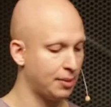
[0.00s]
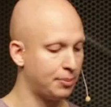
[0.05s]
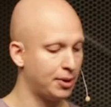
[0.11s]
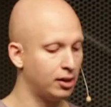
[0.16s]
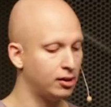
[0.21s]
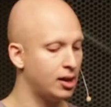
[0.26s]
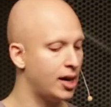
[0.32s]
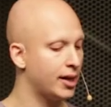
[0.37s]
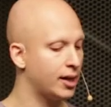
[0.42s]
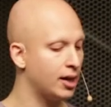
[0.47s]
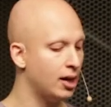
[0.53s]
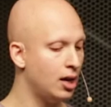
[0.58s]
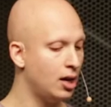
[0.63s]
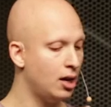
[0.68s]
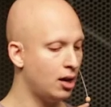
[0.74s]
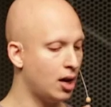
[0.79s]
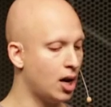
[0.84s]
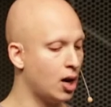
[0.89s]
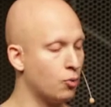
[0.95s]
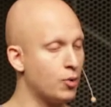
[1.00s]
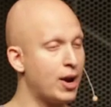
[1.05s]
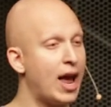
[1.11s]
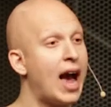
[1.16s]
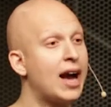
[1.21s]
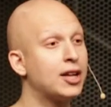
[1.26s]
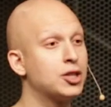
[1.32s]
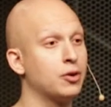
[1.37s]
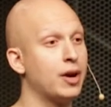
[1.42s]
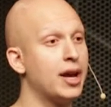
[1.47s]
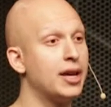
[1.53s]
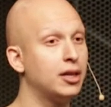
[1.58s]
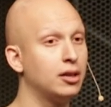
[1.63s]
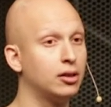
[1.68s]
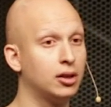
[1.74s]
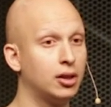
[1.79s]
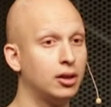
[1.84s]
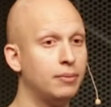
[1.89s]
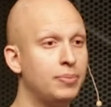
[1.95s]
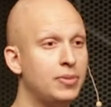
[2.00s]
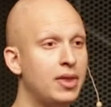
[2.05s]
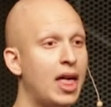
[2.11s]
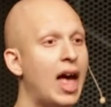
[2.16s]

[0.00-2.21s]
is something like React or Angular,